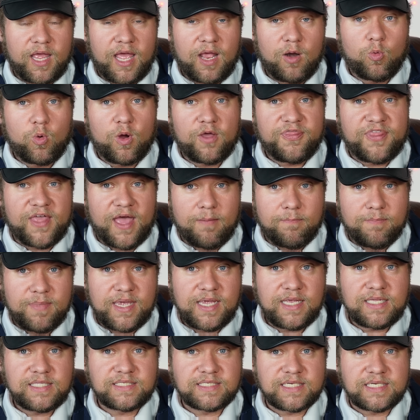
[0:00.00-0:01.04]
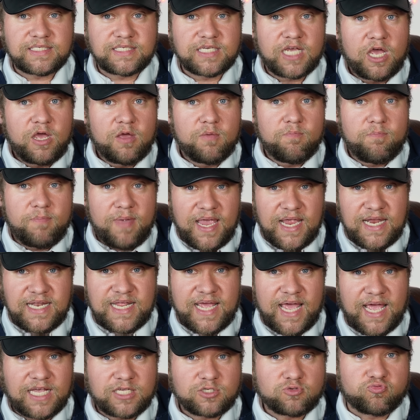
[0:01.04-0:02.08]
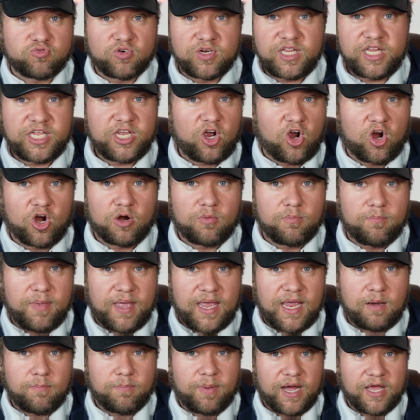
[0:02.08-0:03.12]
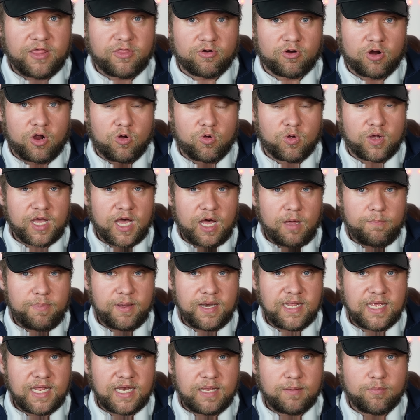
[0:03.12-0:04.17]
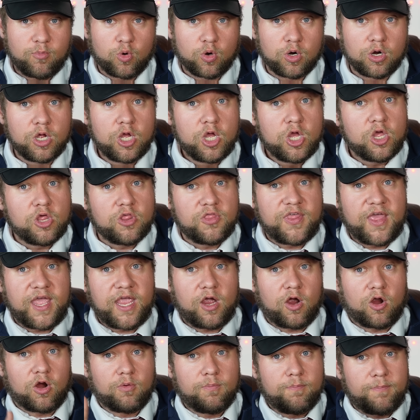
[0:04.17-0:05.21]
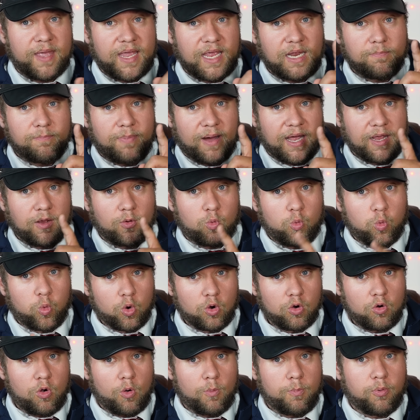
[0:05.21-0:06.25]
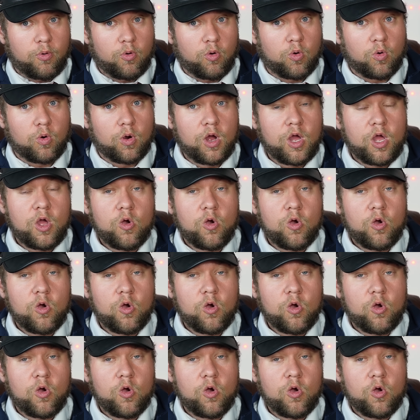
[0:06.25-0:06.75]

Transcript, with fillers: And what that means is Maytags really aren't made by their own company anymore. They are made by Whirlpool.